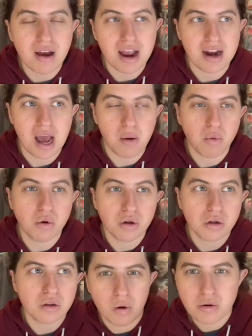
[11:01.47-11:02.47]
and I
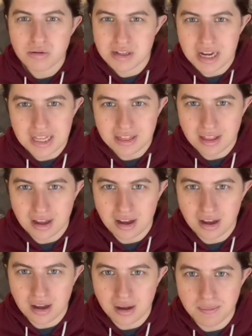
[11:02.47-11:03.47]
will rotate
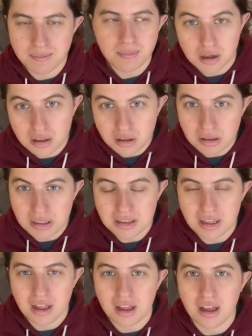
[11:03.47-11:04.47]
them, clean
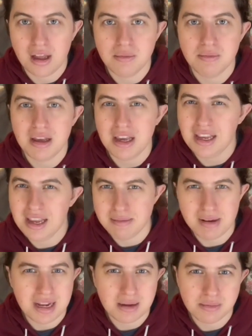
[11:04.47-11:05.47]
them in
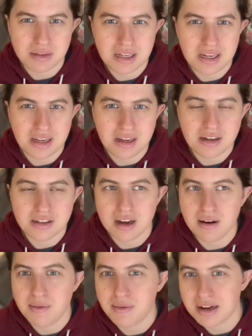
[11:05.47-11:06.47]
my empties
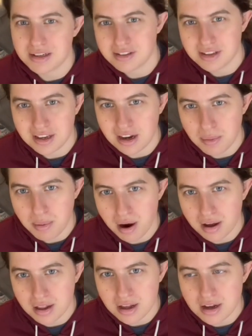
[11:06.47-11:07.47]
of like skincare
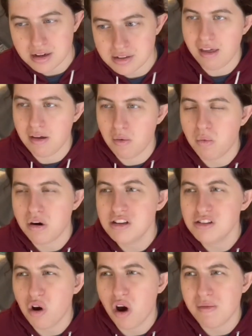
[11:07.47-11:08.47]
products. And then
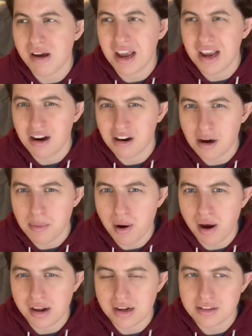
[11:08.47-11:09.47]
once all my hair care
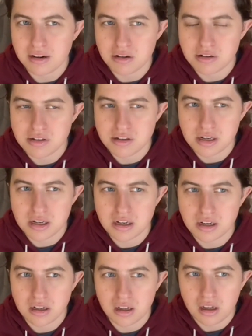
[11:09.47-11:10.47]
products are
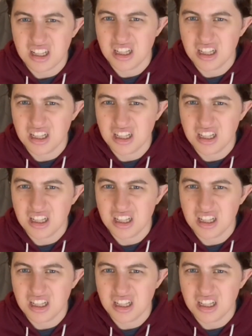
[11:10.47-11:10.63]
still